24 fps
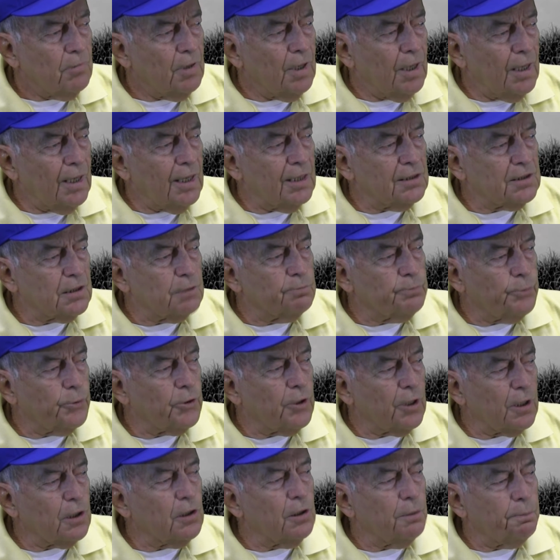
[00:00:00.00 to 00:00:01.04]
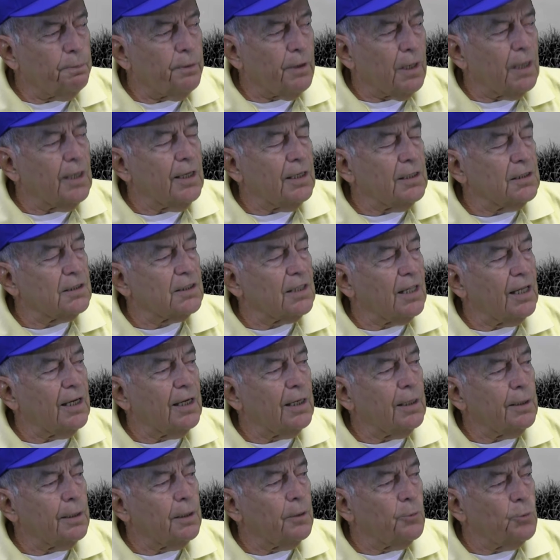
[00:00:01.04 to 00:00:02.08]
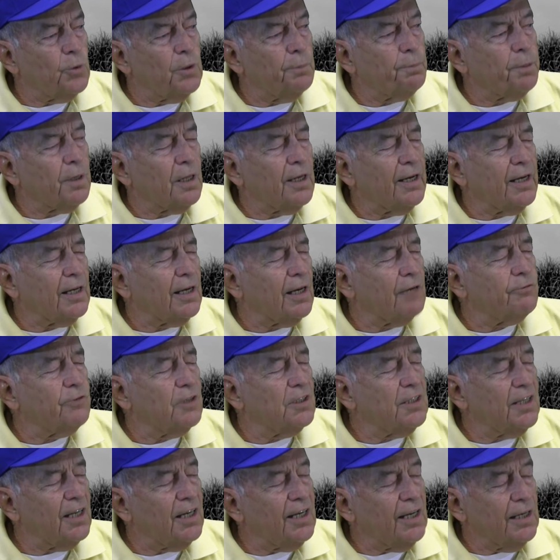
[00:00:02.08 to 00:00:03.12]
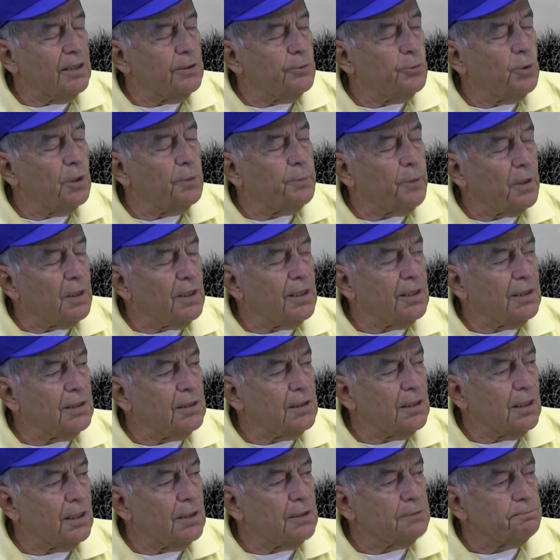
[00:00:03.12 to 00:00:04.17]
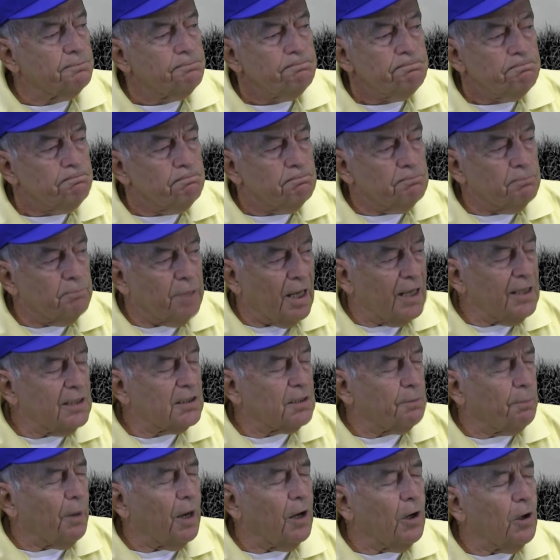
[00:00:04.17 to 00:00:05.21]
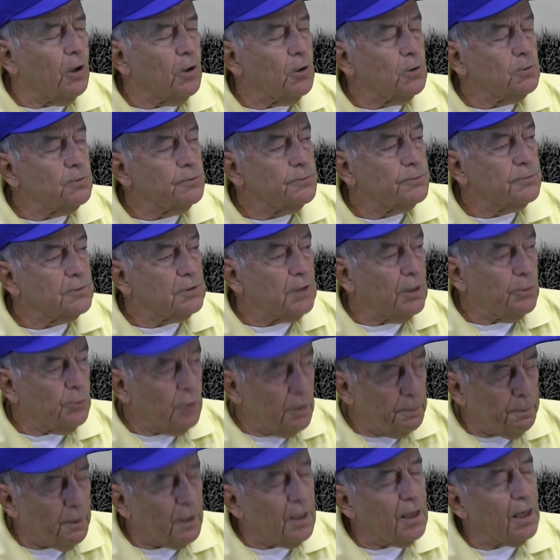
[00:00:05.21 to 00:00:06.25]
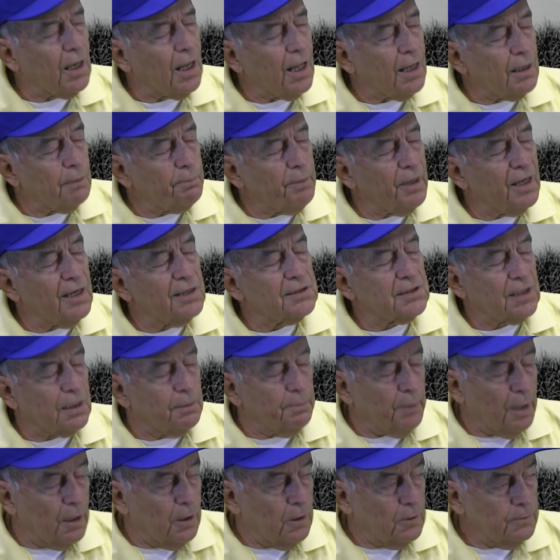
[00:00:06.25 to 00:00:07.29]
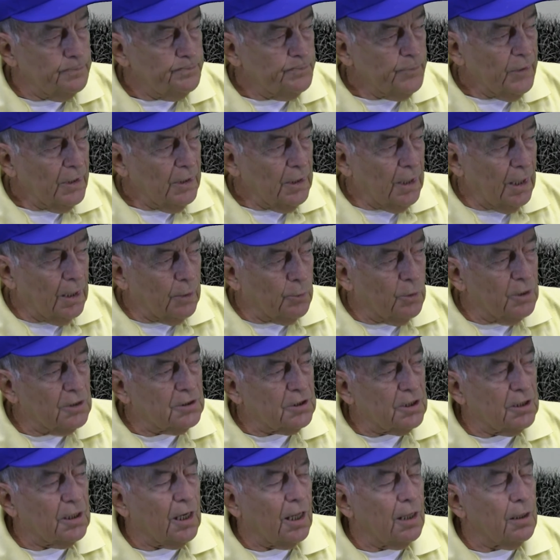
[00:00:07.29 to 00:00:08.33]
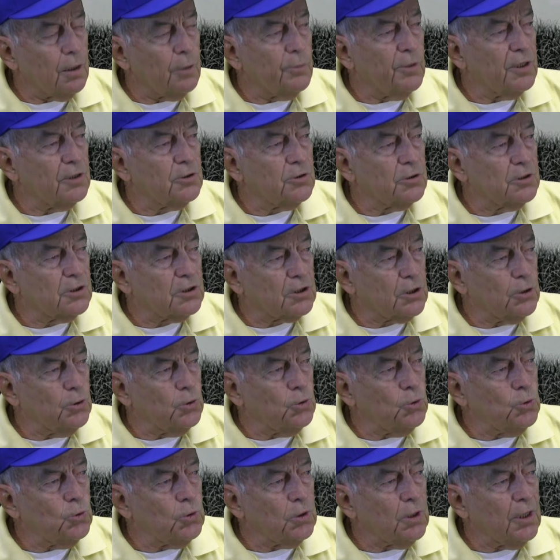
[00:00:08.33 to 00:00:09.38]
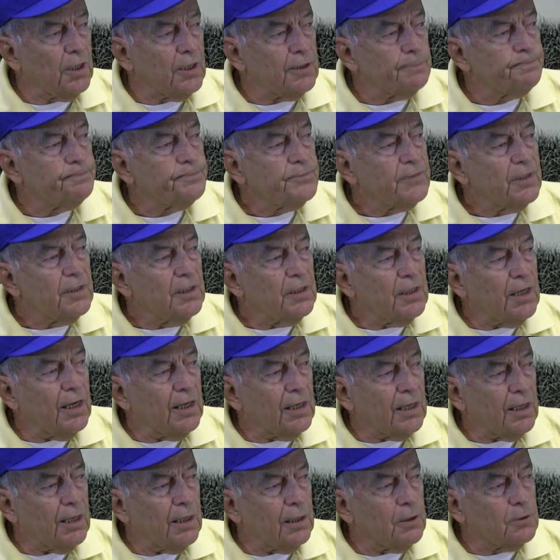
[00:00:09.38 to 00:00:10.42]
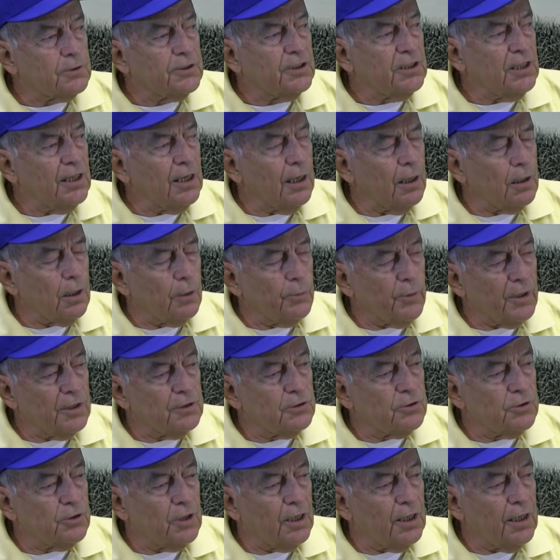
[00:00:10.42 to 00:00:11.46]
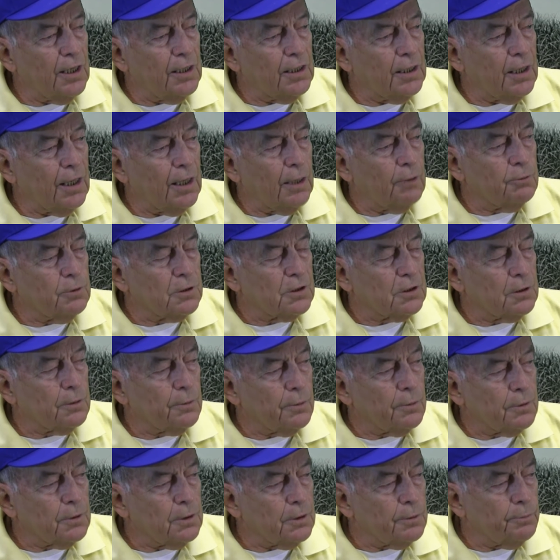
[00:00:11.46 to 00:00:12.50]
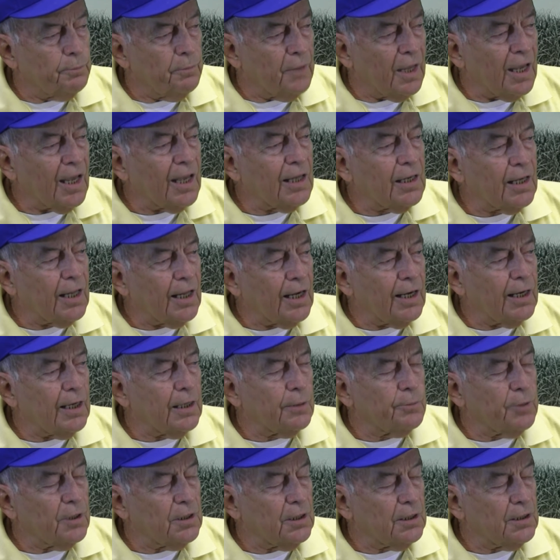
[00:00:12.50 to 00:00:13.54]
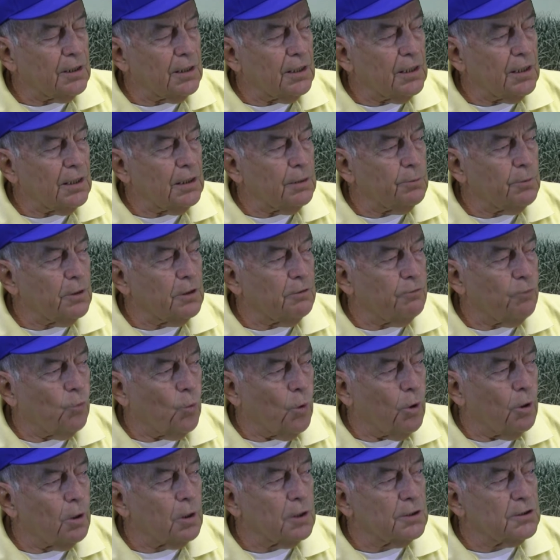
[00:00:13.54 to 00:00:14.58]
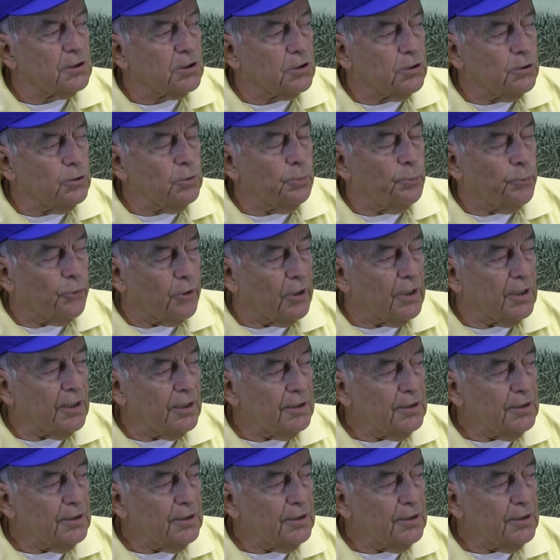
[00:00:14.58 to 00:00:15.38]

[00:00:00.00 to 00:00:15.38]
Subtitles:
had some pretty good players there, and we played every day. We played baseball, and we played a lot of basketball. I went to an elementary school at LT Elementary, and there was a man there by the name of Wallace Dupre.